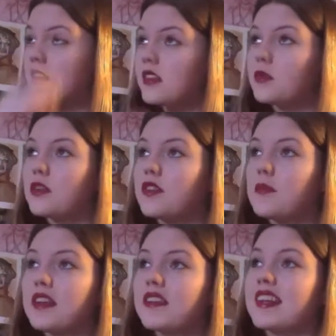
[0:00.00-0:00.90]
one of the
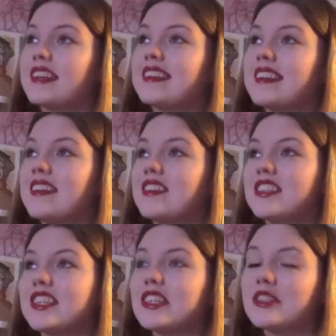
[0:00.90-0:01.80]
best things
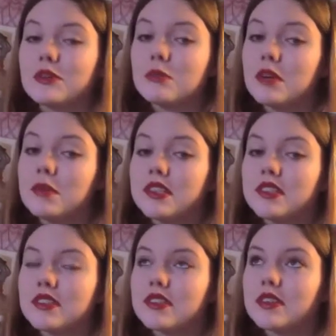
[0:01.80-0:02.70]
television can do in my
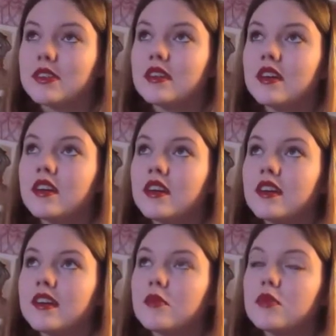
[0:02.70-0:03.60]
opinion, so
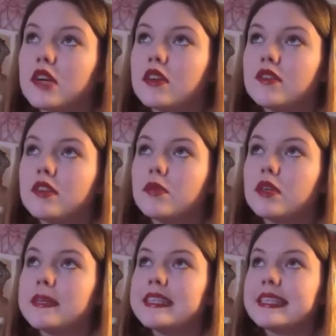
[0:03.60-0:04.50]
proud of the
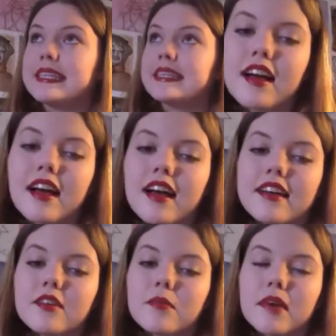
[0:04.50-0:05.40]
BBCs.
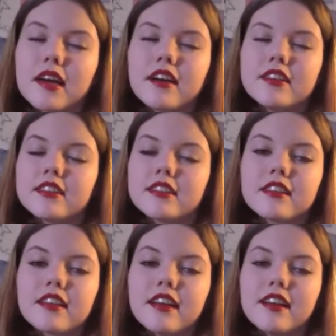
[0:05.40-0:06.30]
And may I just
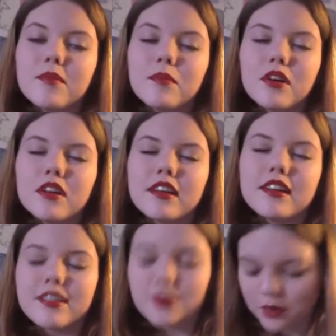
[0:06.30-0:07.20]
say, Molly
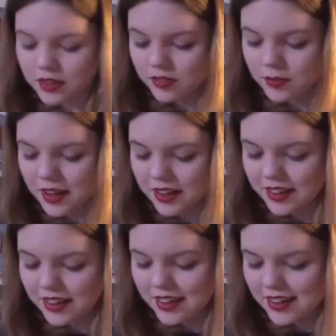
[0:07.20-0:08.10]
is one of my
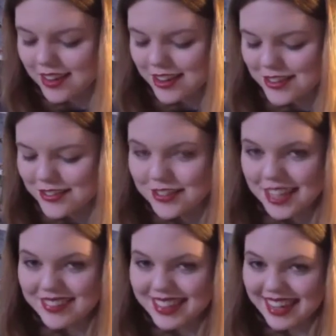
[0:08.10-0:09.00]

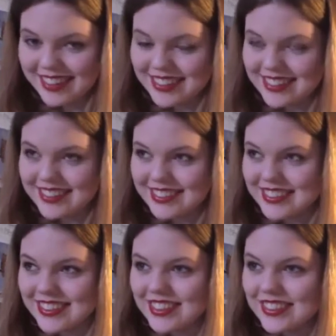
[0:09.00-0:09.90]
favourite characters on
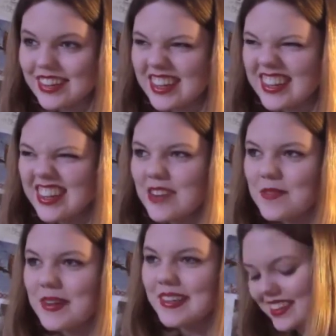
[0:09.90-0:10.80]
the show. I love
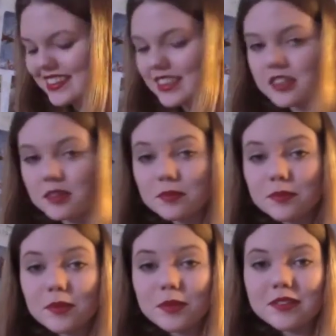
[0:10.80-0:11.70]
Molly. She just
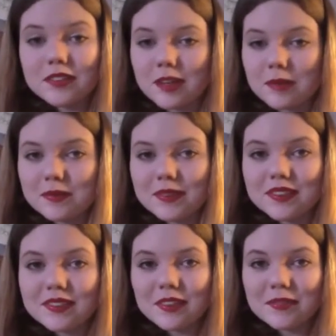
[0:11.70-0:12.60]
puts up with
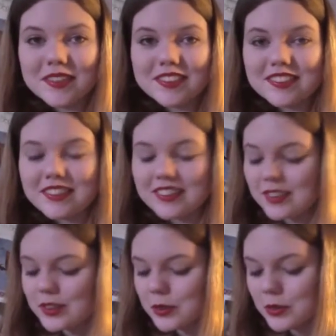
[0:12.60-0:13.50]
so much. She's such a
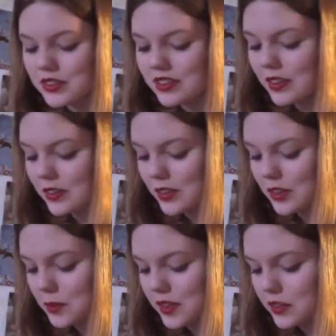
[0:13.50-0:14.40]
gorgeous little
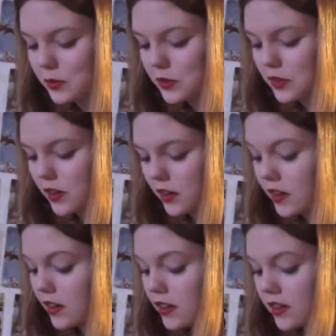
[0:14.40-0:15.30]
human. I just want to hug her